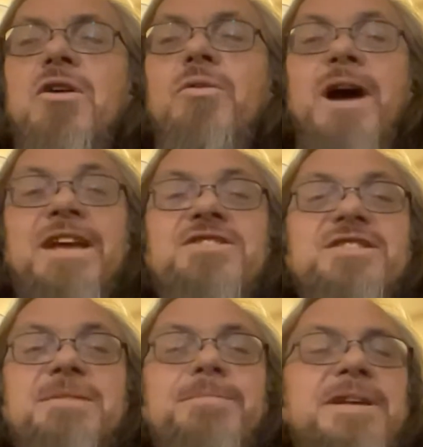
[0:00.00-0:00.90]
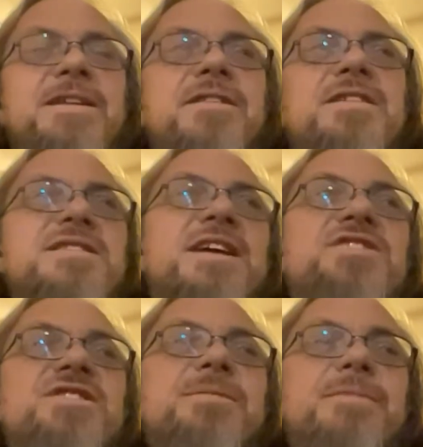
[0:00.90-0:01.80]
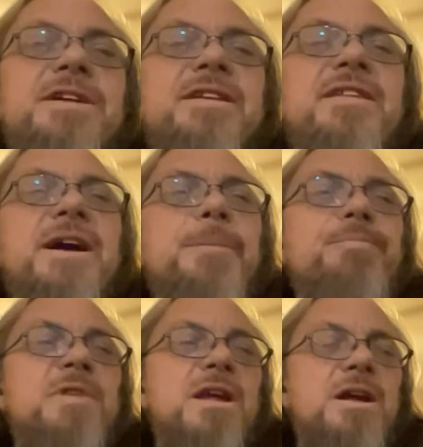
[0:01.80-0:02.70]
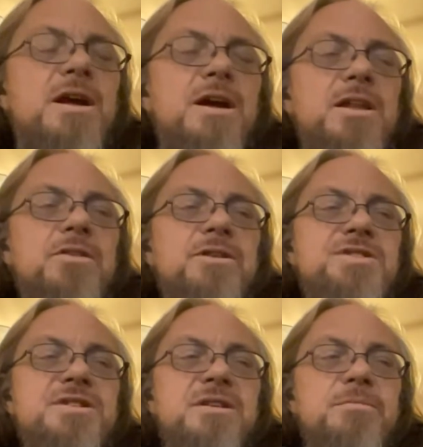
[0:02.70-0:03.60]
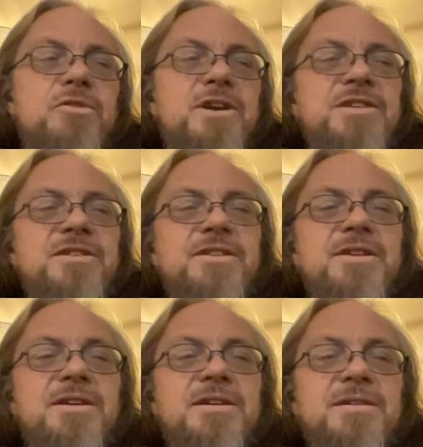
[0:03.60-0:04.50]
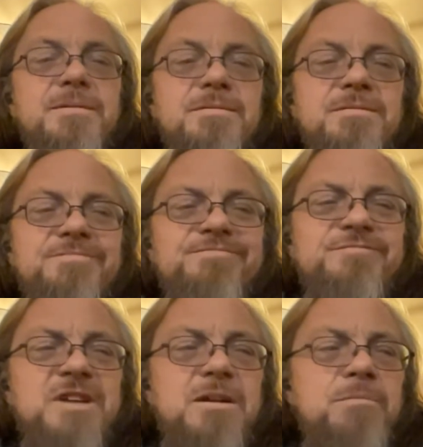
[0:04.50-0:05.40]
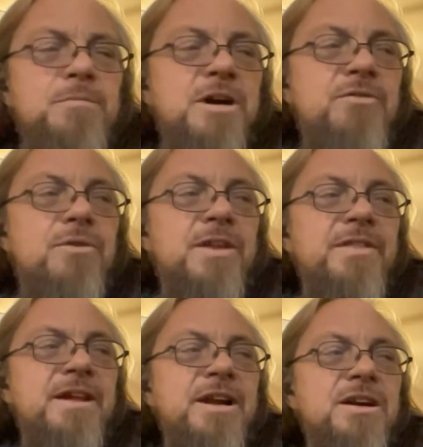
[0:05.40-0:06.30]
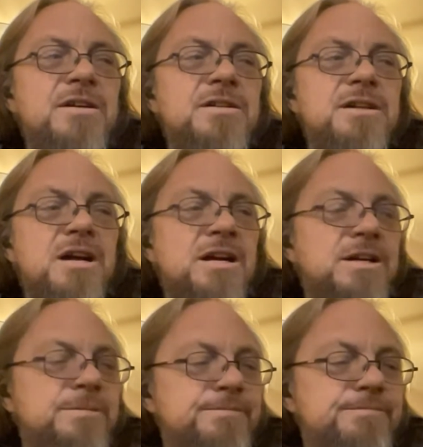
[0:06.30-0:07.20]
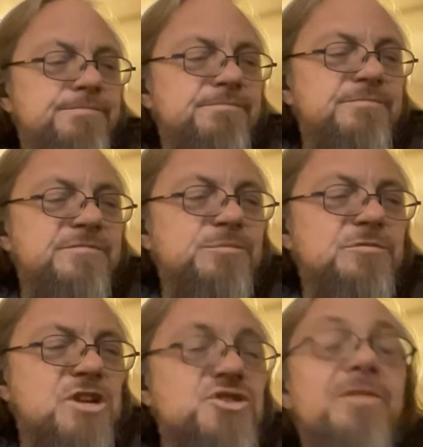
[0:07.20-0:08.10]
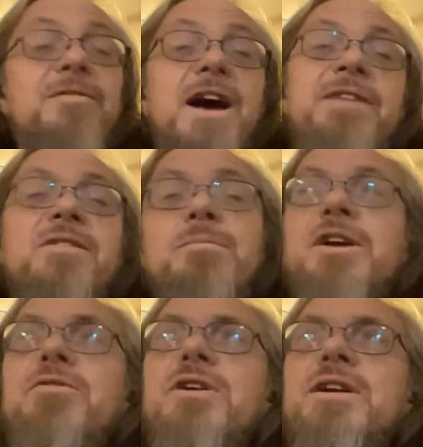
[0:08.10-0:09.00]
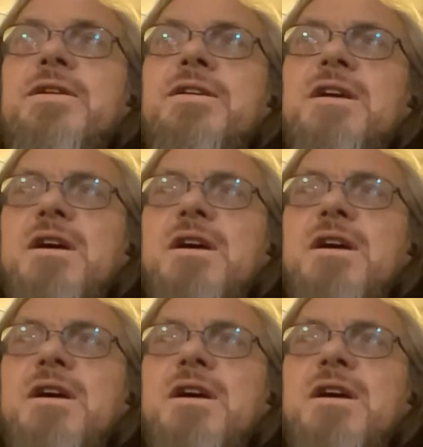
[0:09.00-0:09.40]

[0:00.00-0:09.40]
oh, I just completed this, I just completed that. Larissa and Maria did the mud run there, Survivor mud run.